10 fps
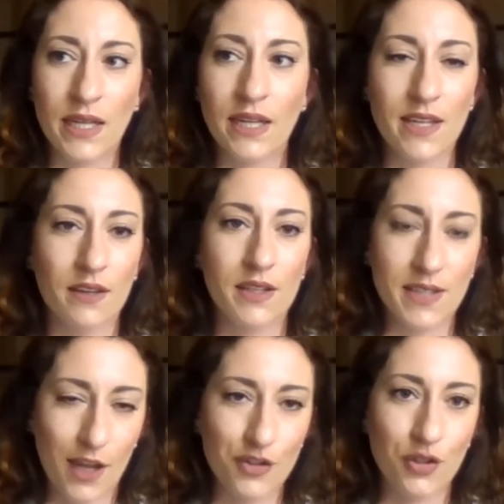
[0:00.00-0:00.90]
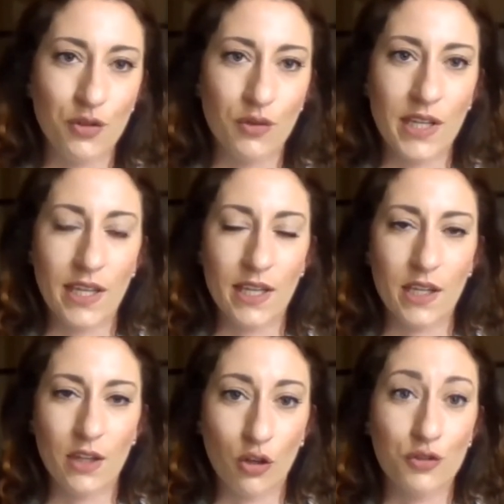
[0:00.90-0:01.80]
taking down a statue
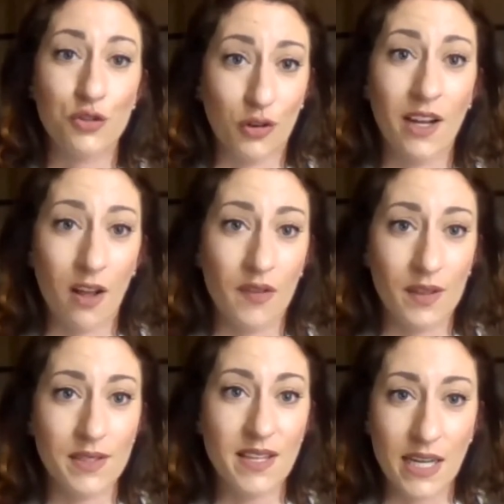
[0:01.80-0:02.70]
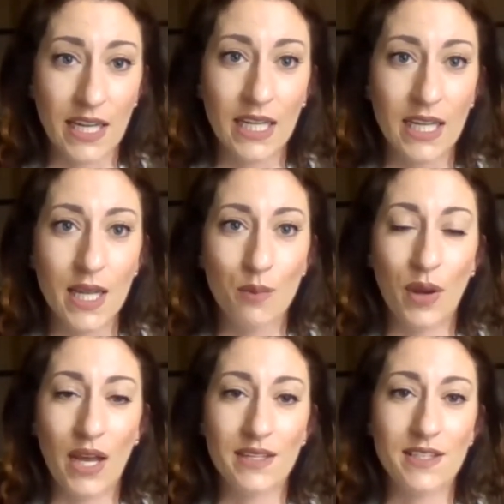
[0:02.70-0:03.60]
looks great on the city,
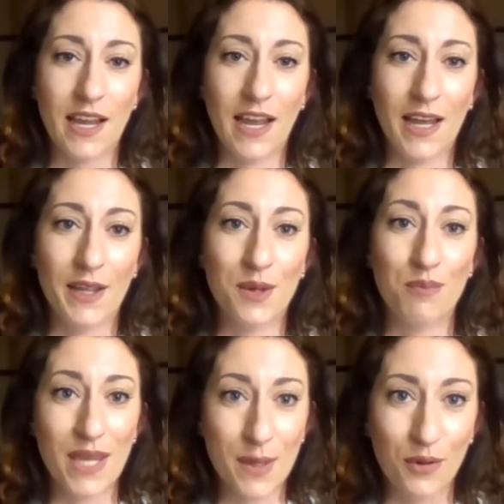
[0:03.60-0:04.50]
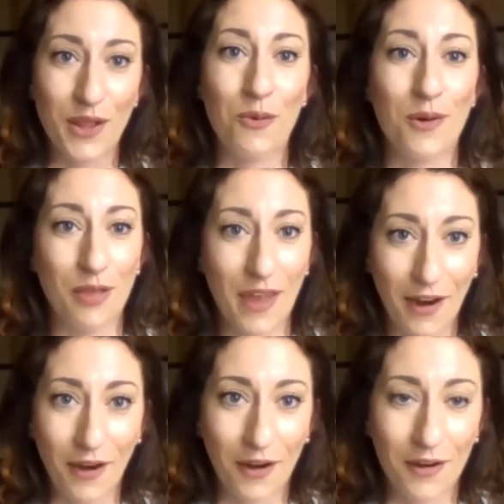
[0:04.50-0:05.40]
but uh, the people that were
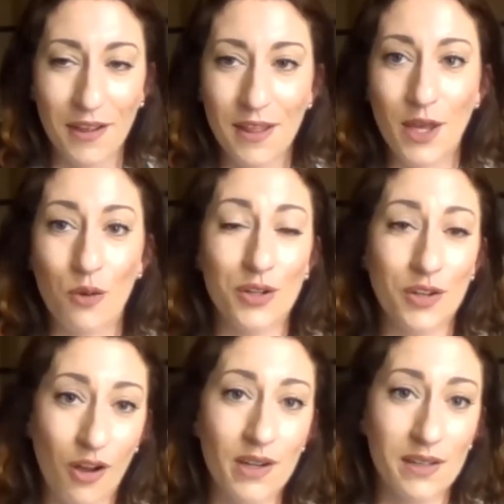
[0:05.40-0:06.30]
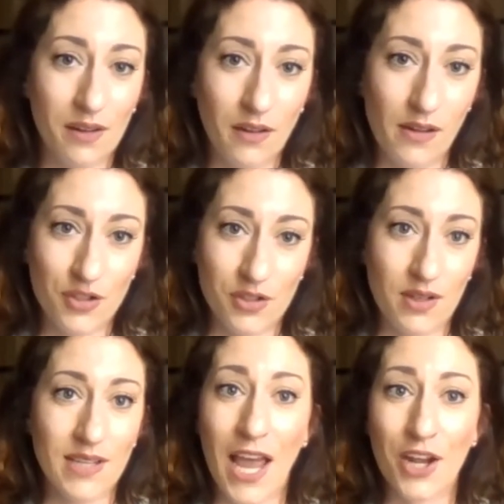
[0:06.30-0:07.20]
there that were
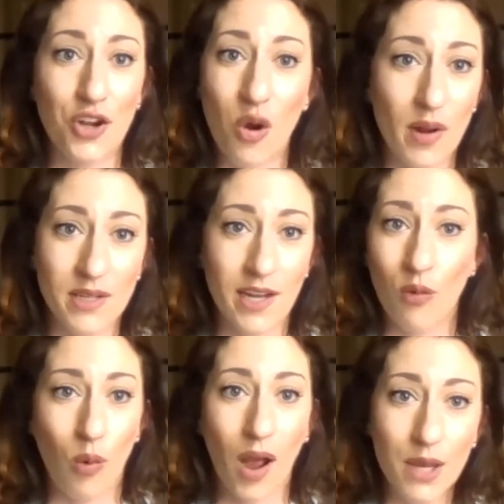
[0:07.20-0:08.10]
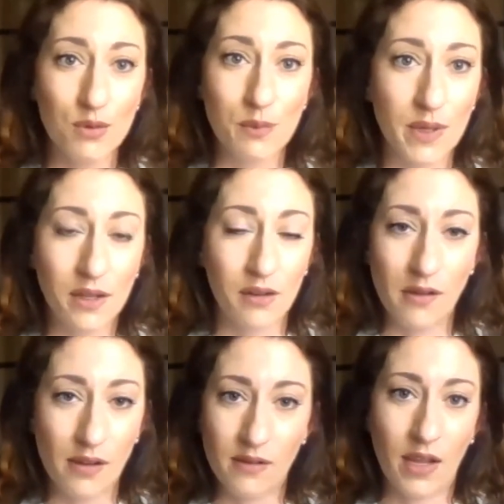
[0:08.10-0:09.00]
non-indigenous had no idea why it was
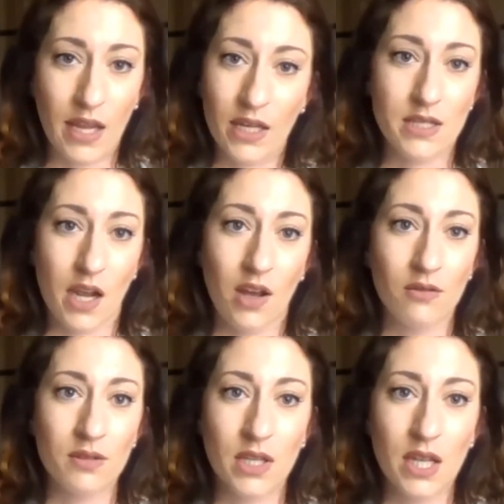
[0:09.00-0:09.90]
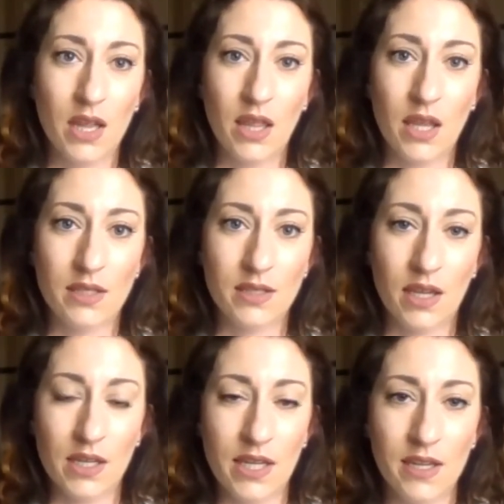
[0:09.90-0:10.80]
being taken down. They
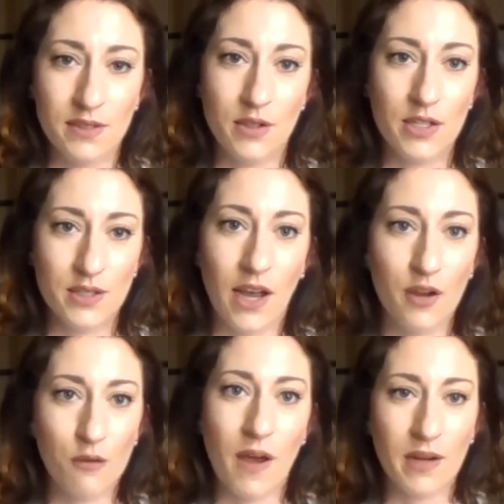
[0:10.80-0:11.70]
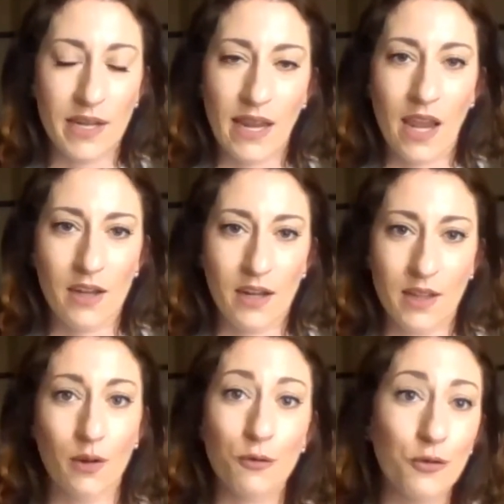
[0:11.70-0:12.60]
said he's he's the guy who founded Canada,
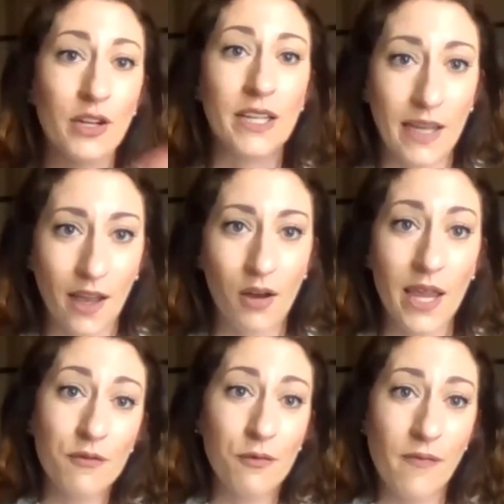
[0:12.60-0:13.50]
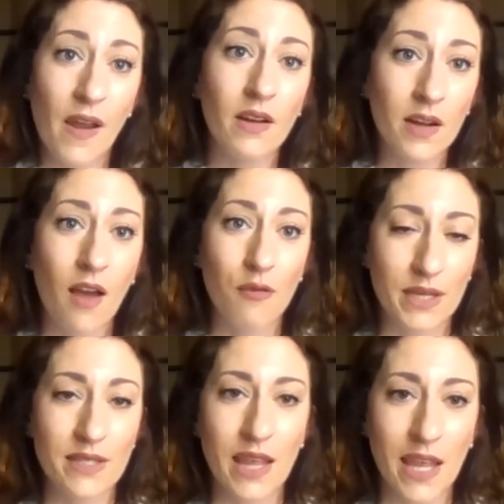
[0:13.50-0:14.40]
and they were freaking out. And fair
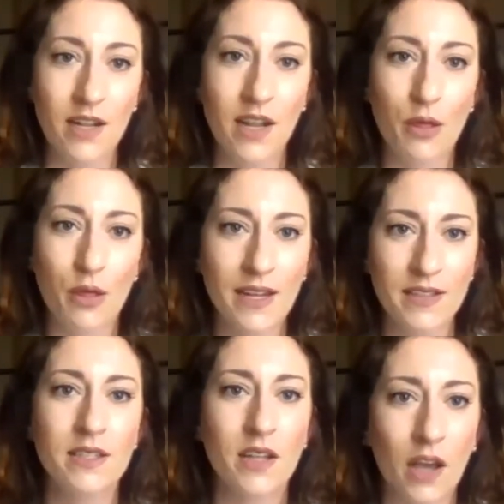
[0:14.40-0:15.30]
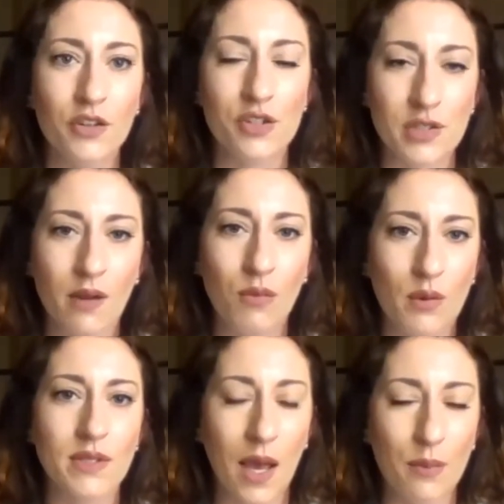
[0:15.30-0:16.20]
enough, because they they didn't understand
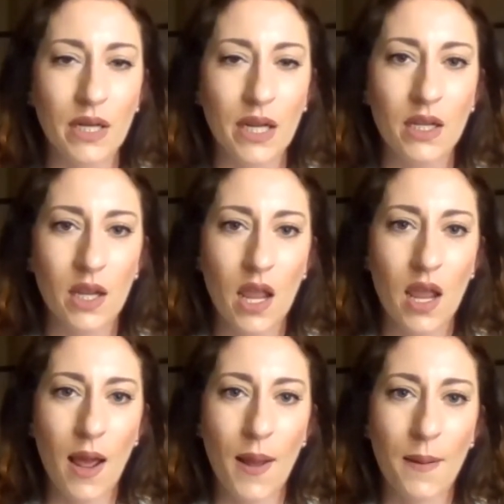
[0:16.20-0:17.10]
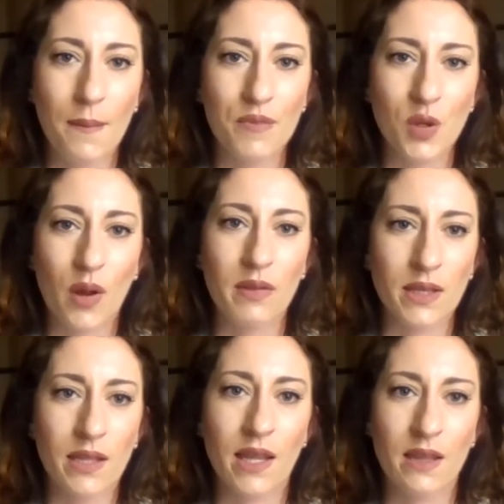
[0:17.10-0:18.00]
what was happening. Um, so I
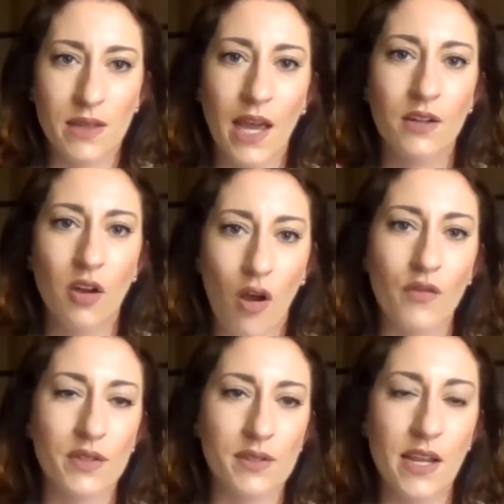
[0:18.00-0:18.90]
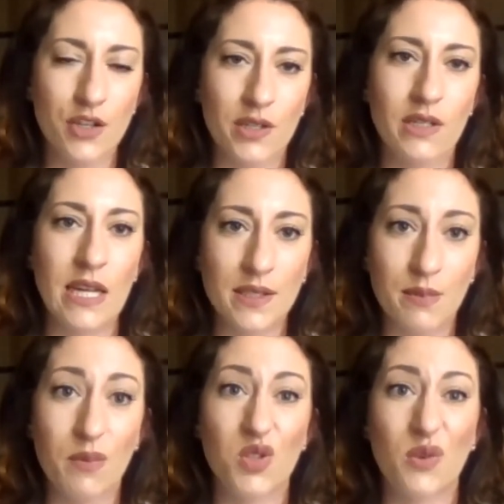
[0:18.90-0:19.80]
think that that that conversation
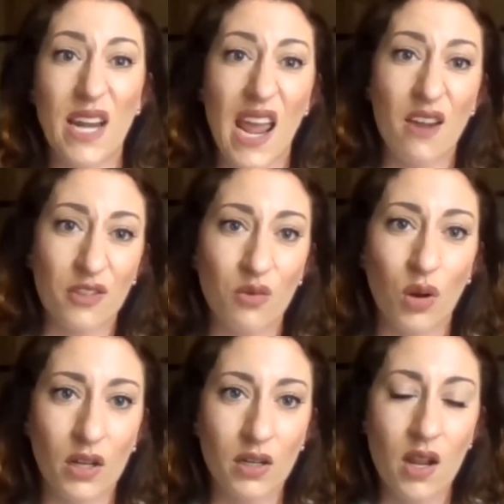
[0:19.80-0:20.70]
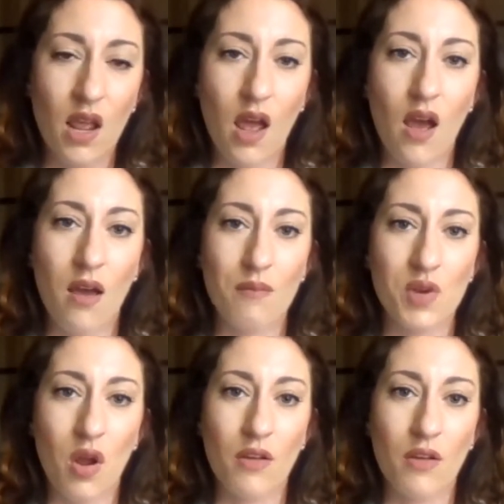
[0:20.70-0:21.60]
needs to be between everyone
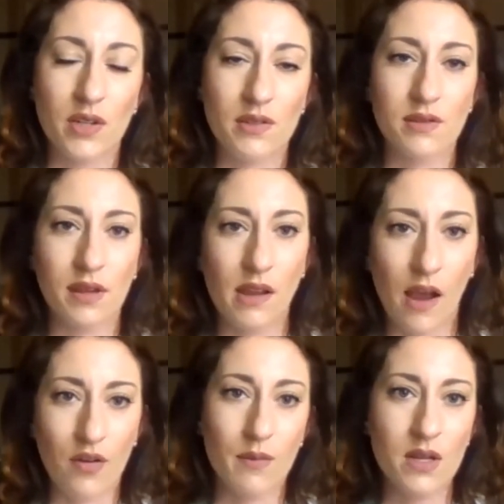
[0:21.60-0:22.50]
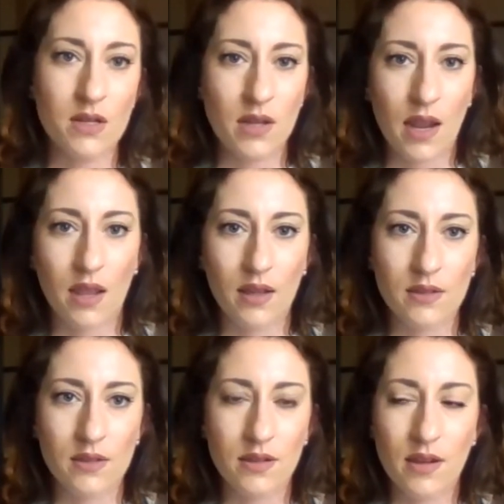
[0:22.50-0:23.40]
um, not just government
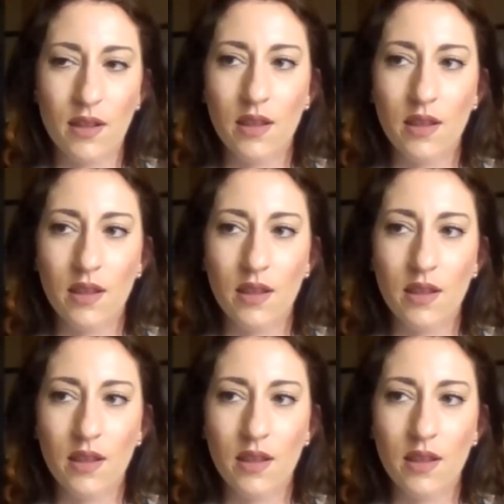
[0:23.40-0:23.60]
and